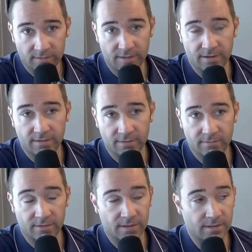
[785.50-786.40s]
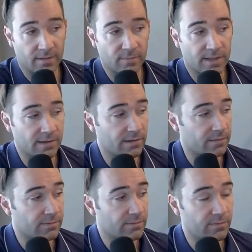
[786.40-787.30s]
a hint of a blend of
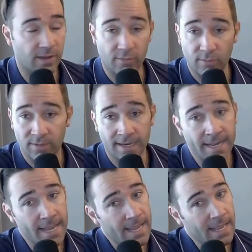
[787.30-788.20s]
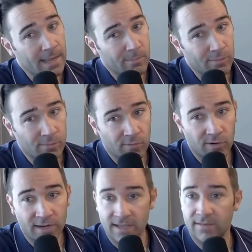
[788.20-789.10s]
federal, but
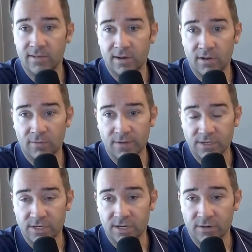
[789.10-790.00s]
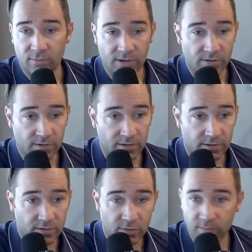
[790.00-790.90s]
pretty easy to go fishing here when you're a
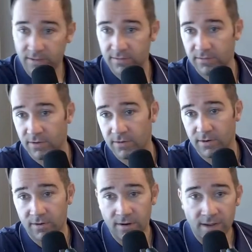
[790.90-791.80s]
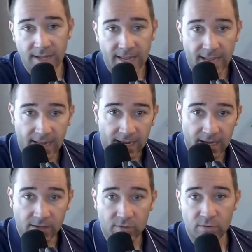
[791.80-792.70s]
new business owner
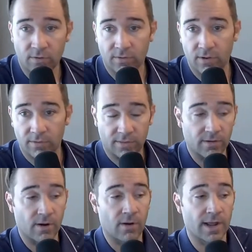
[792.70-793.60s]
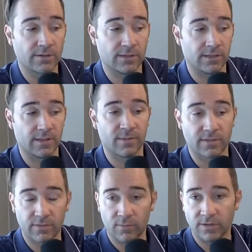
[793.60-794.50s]
and you don't know that there are actually
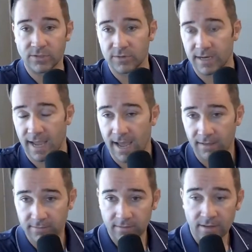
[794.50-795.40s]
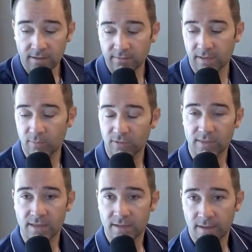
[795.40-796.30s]
limits to what you can ask. Same with
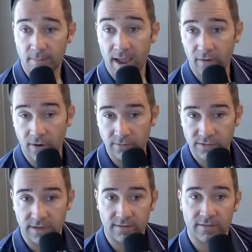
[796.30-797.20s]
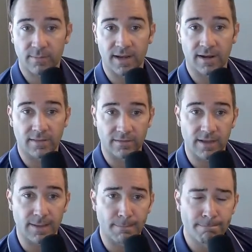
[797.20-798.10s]
the background checks, depending on the state.